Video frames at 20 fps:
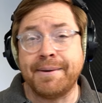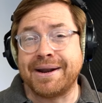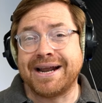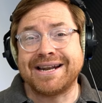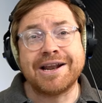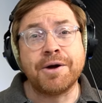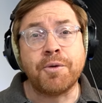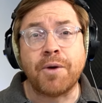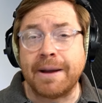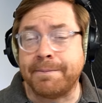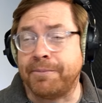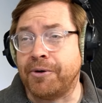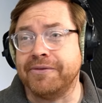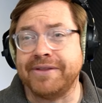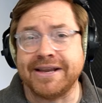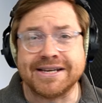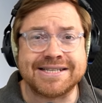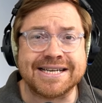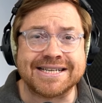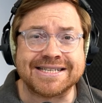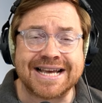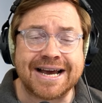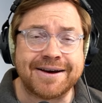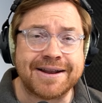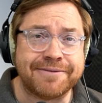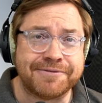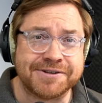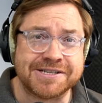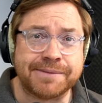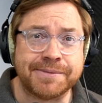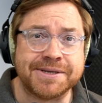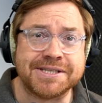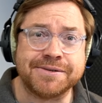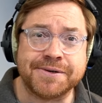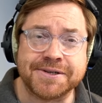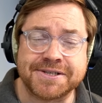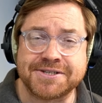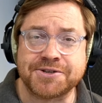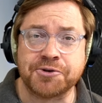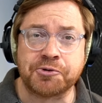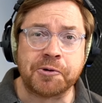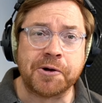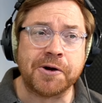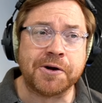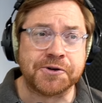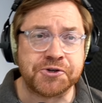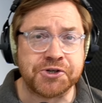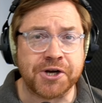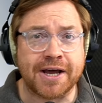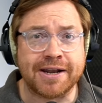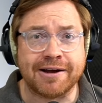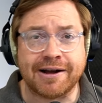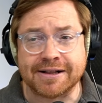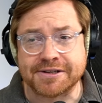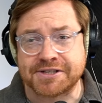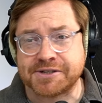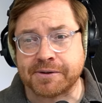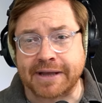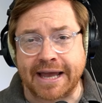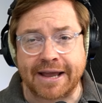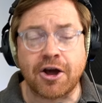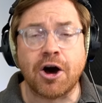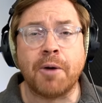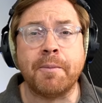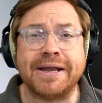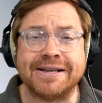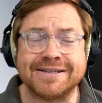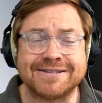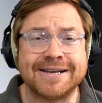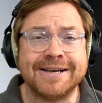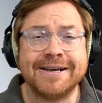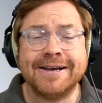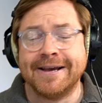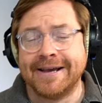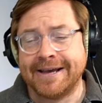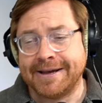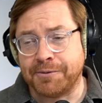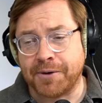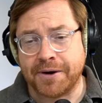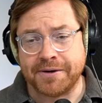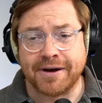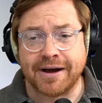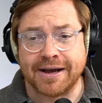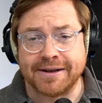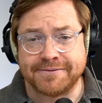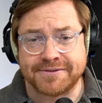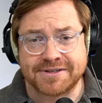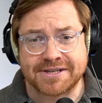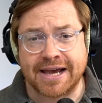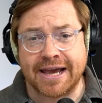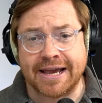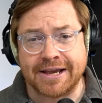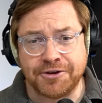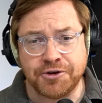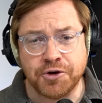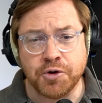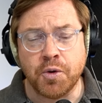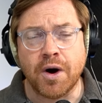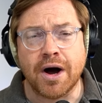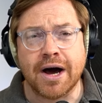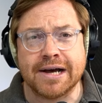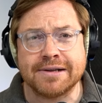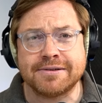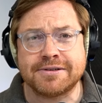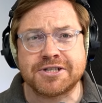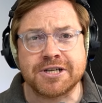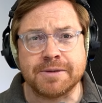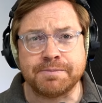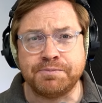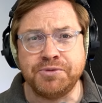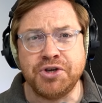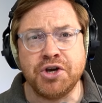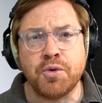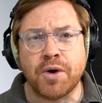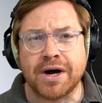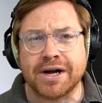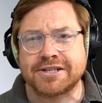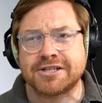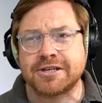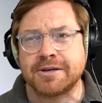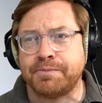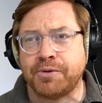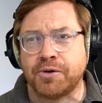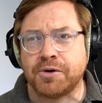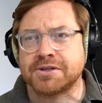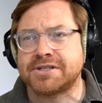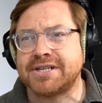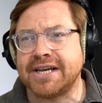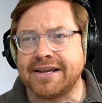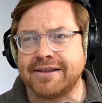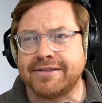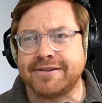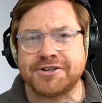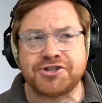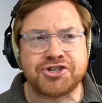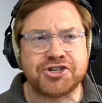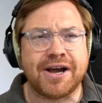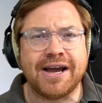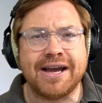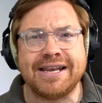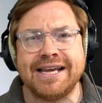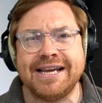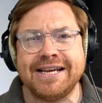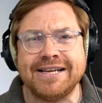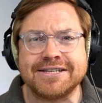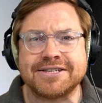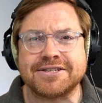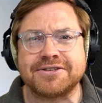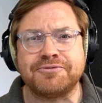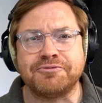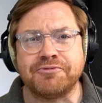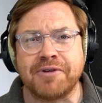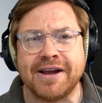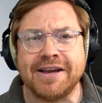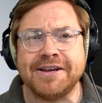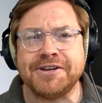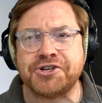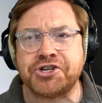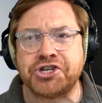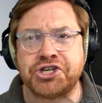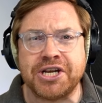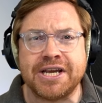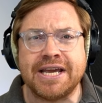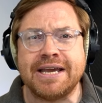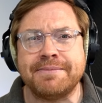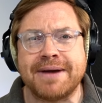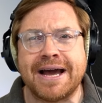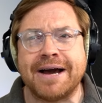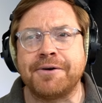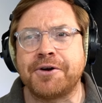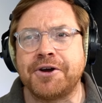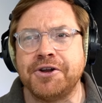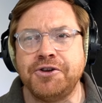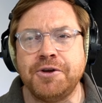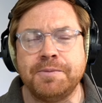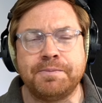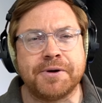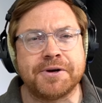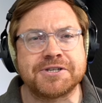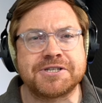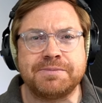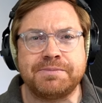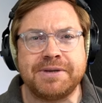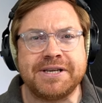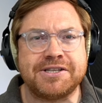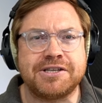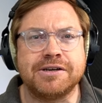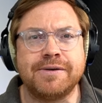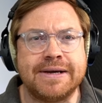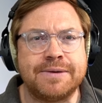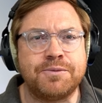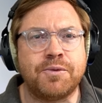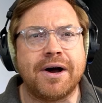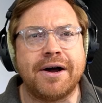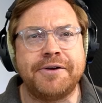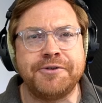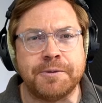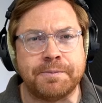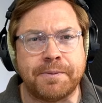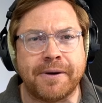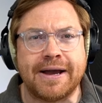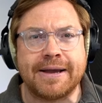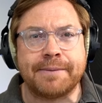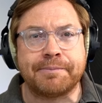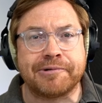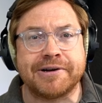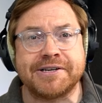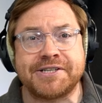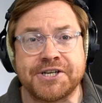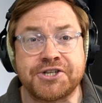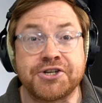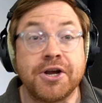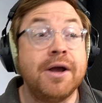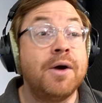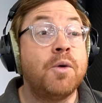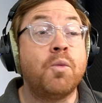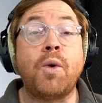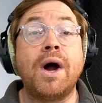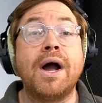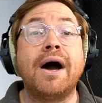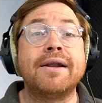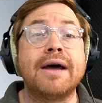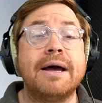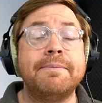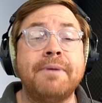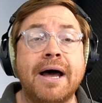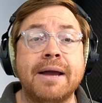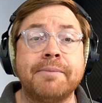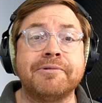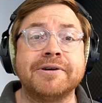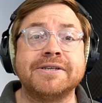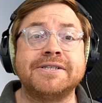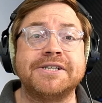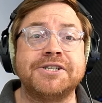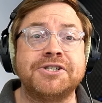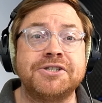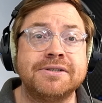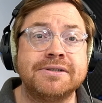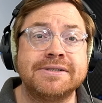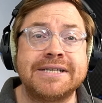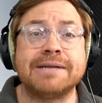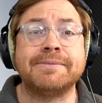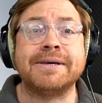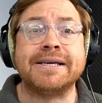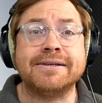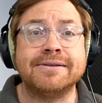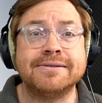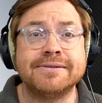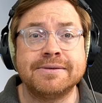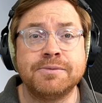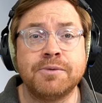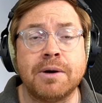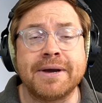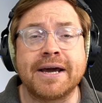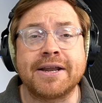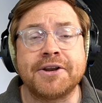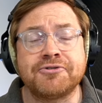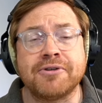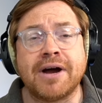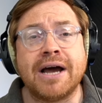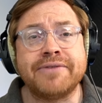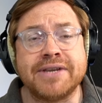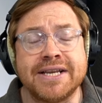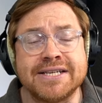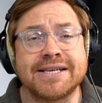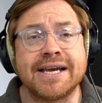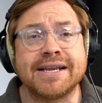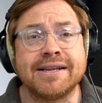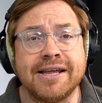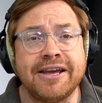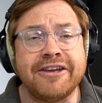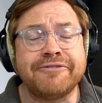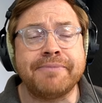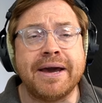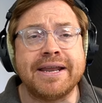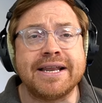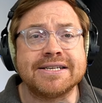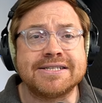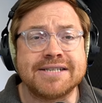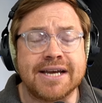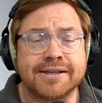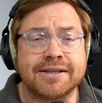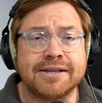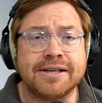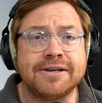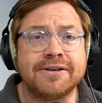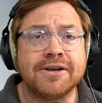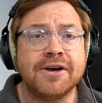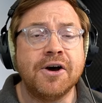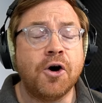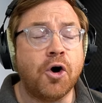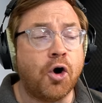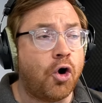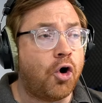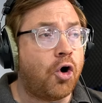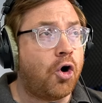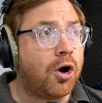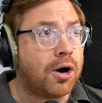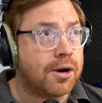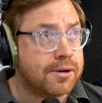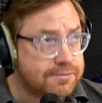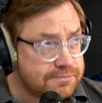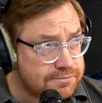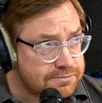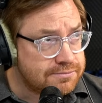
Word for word: I mean, I don't know why I point these things out every time I do a story on China. I'll still get comments, won't I, saying, you are supporting the Chinese regime. How can you possibly do it? Why aren't you buying British? Why aren't I buying British? Tell me, what am I going to drive? A Nissan Leaf made in Sunderland or